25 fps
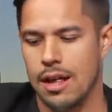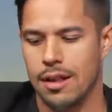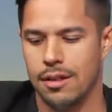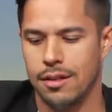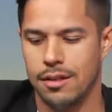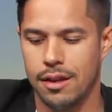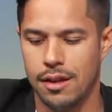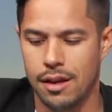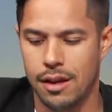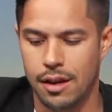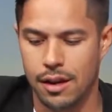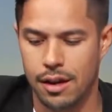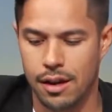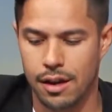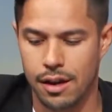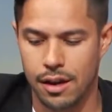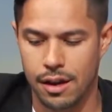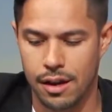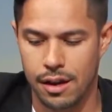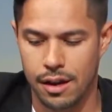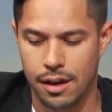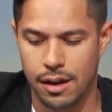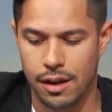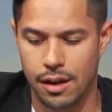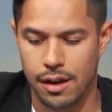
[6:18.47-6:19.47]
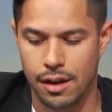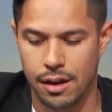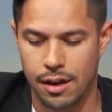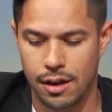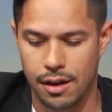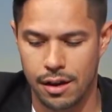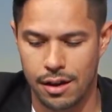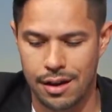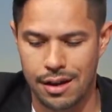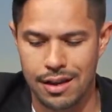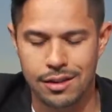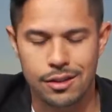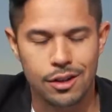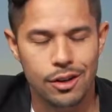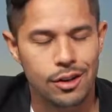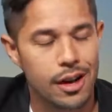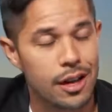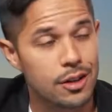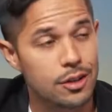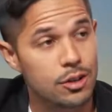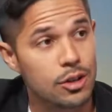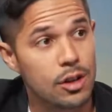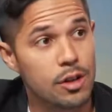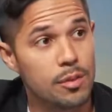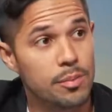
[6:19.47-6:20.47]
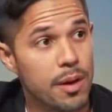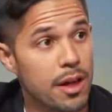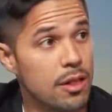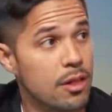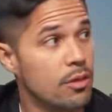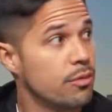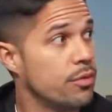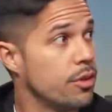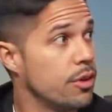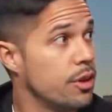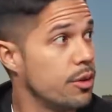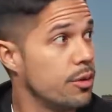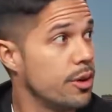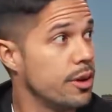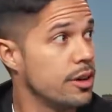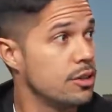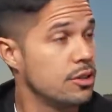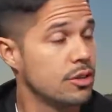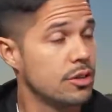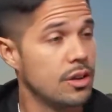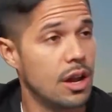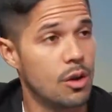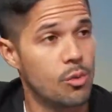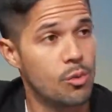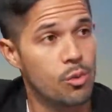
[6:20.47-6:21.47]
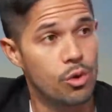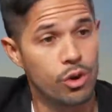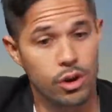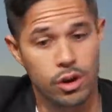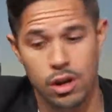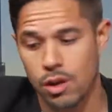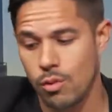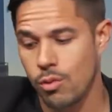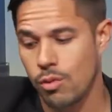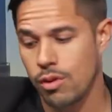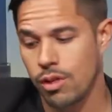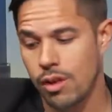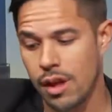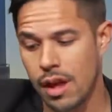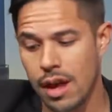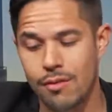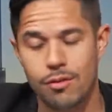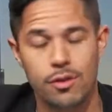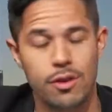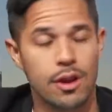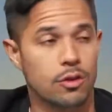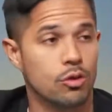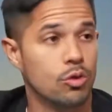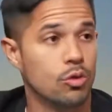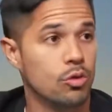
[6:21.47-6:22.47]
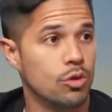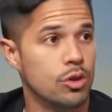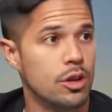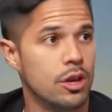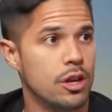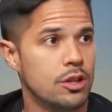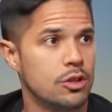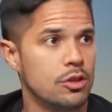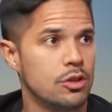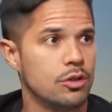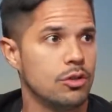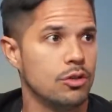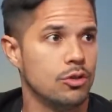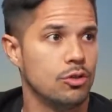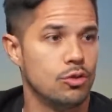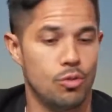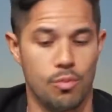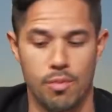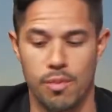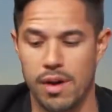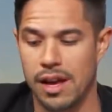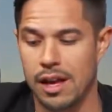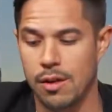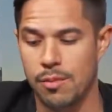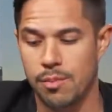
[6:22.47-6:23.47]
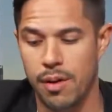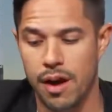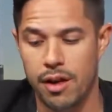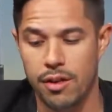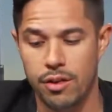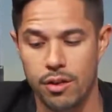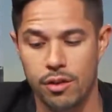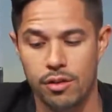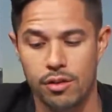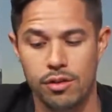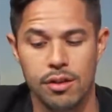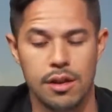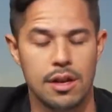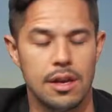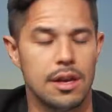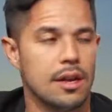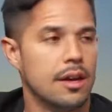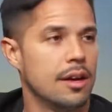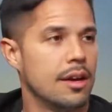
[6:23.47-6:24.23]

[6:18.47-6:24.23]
the International Paddle Federation are working with every association to make paddle